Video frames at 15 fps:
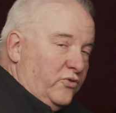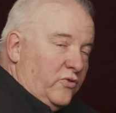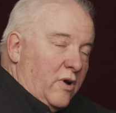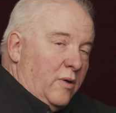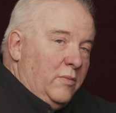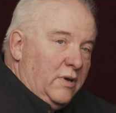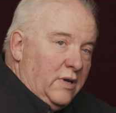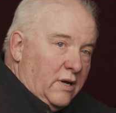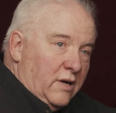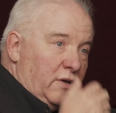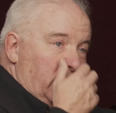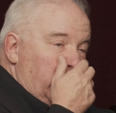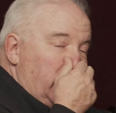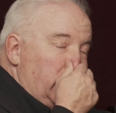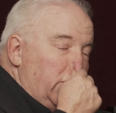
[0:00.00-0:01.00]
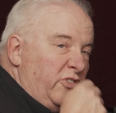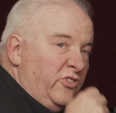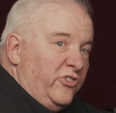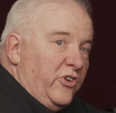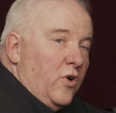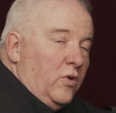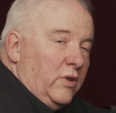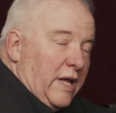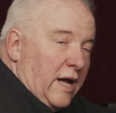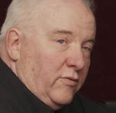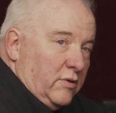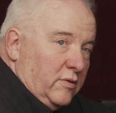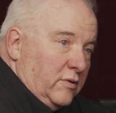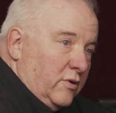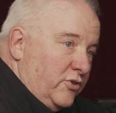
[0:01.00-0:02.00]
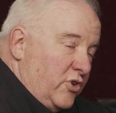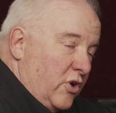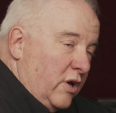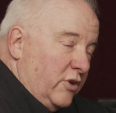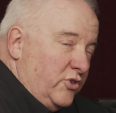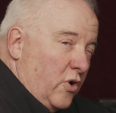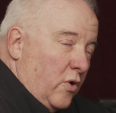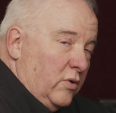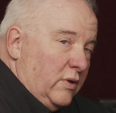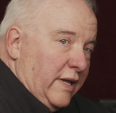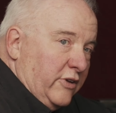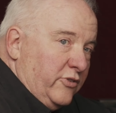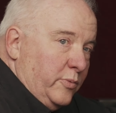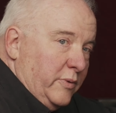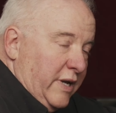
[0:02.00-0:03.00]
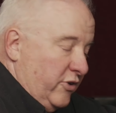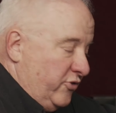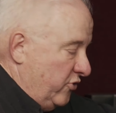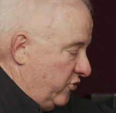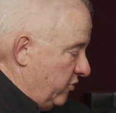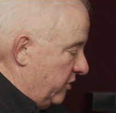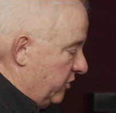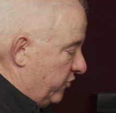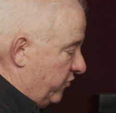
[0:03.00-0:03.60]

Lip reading: from 0 level, or a tonal explanation, to this